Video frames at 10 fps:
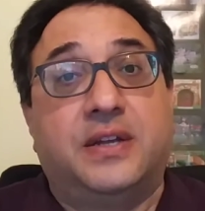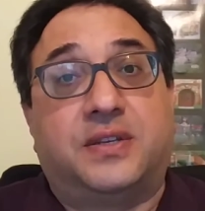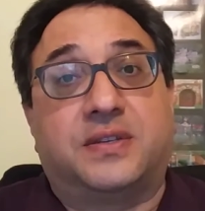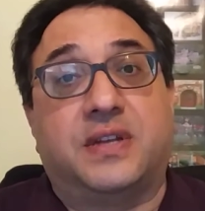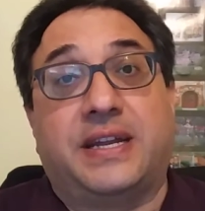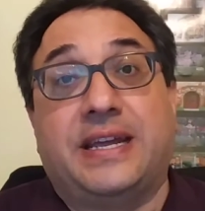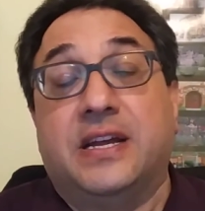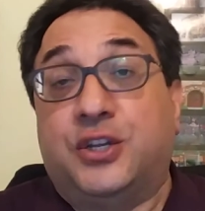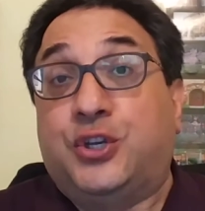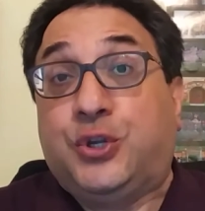to study
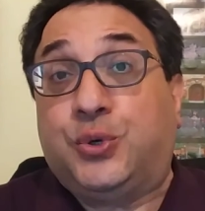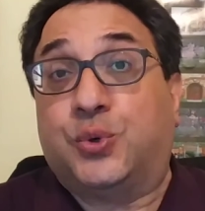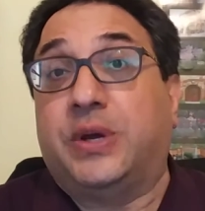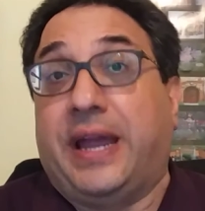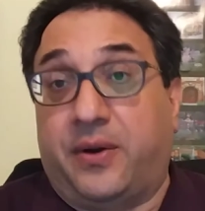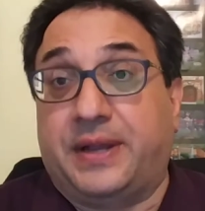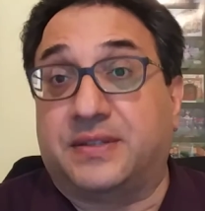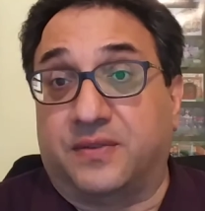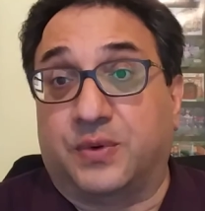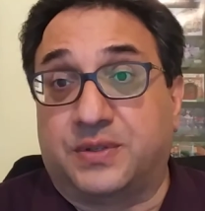new
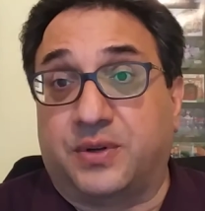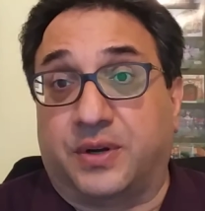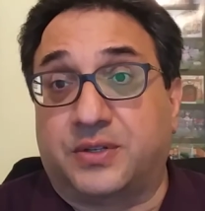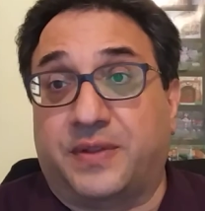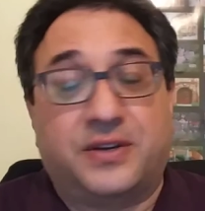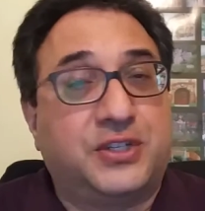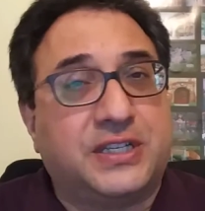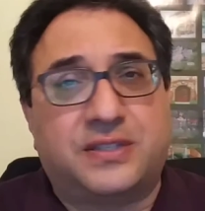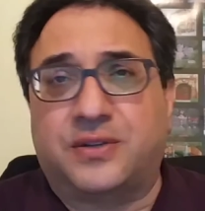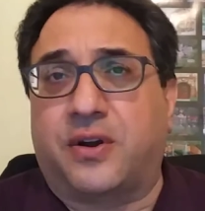areas of research. They're
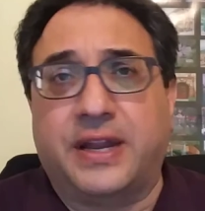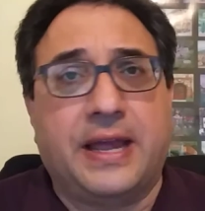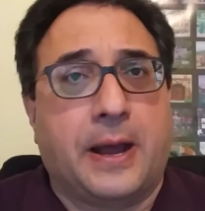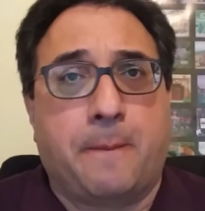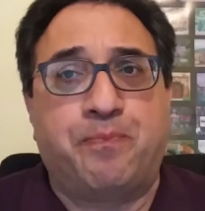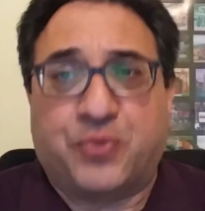just starting out.